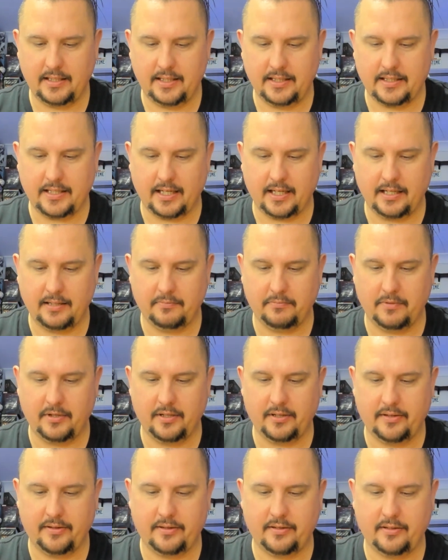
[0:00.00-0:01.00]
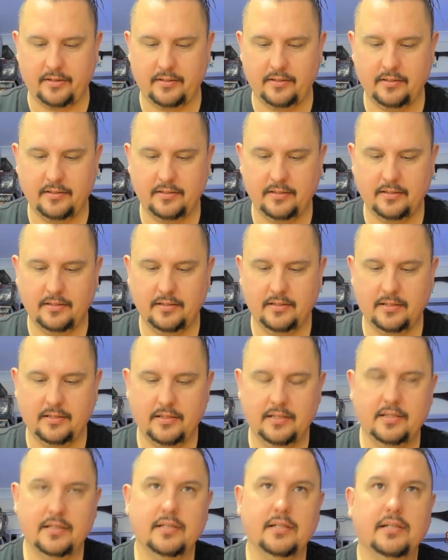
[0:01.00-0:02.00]
he came with
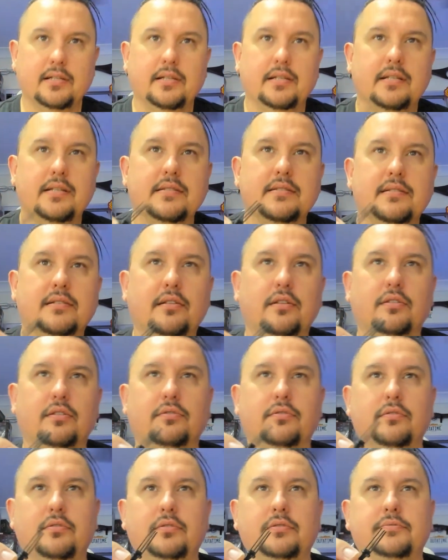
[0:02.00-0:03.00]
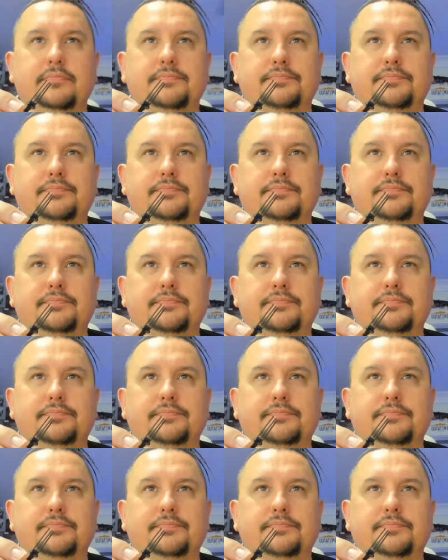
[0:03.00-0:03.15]
his claw.